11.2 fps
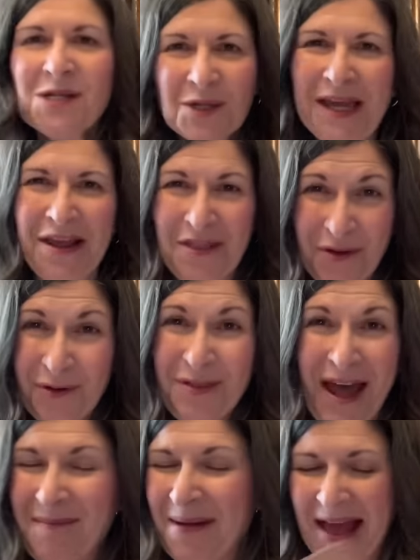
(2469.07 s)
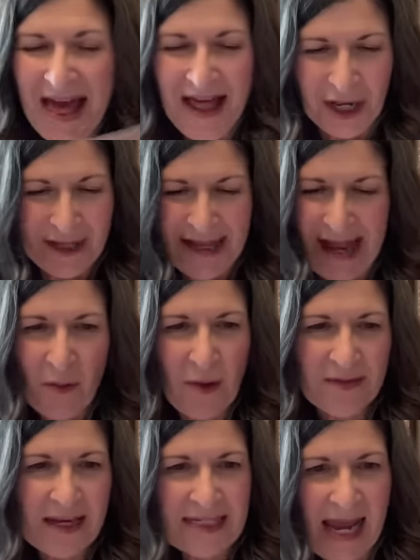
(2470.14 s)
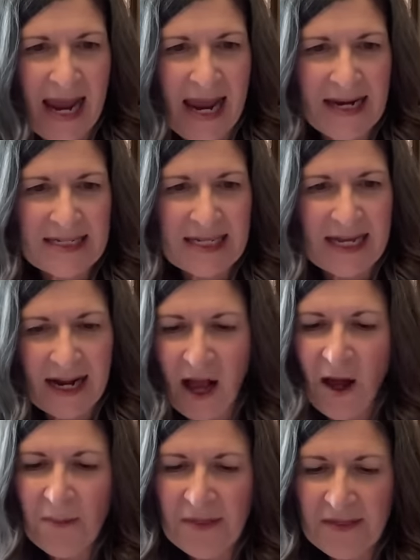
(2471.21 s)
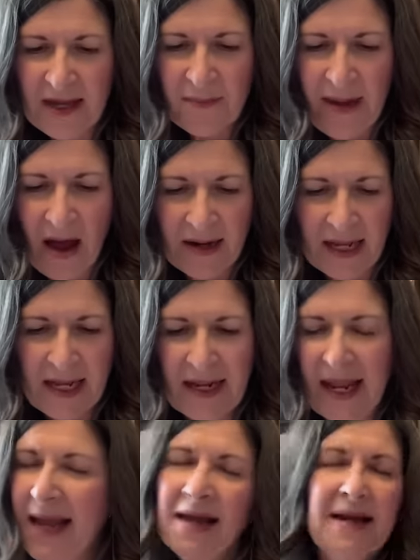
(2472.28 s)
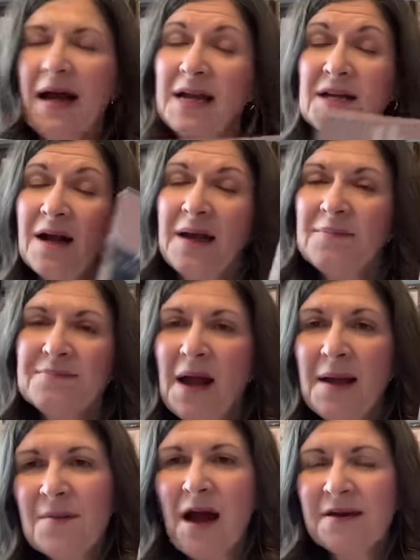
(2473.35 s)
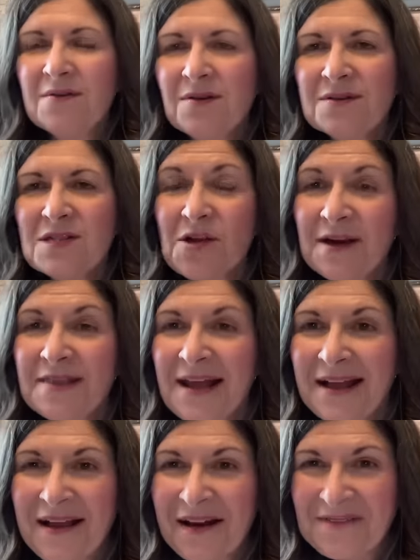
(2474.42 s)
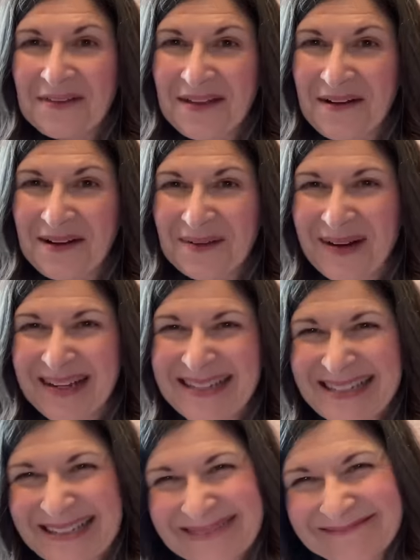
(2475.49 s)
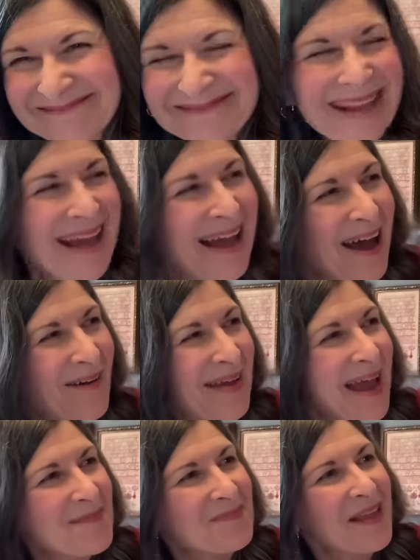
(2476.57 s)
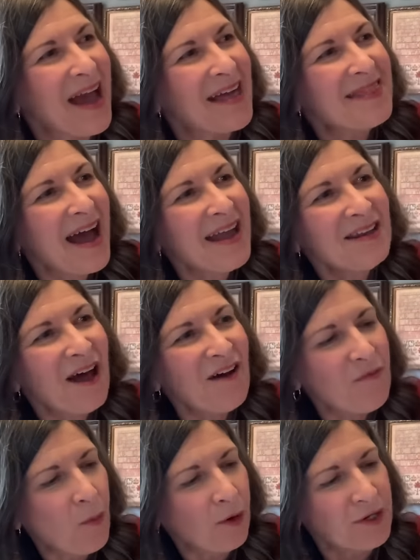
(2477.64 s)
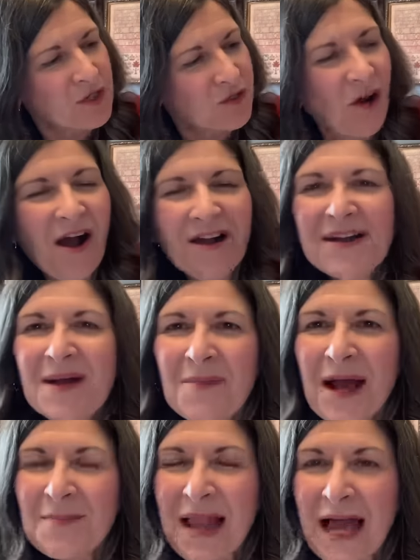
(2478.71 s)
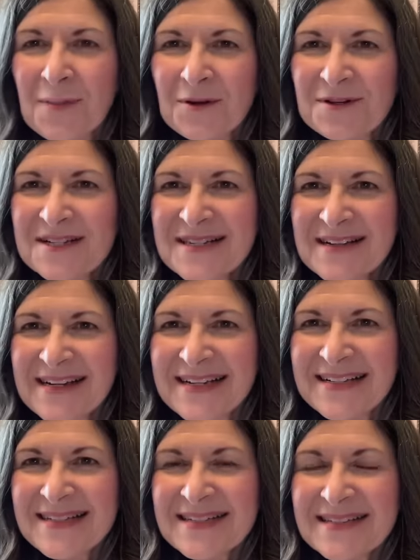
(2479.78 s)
looking through them, looking at what they take to kit up and think about it. And I, I'm, I'm not sorry that I got everything all at once. Okay, Thy Love More Strong by Blackbird Designs.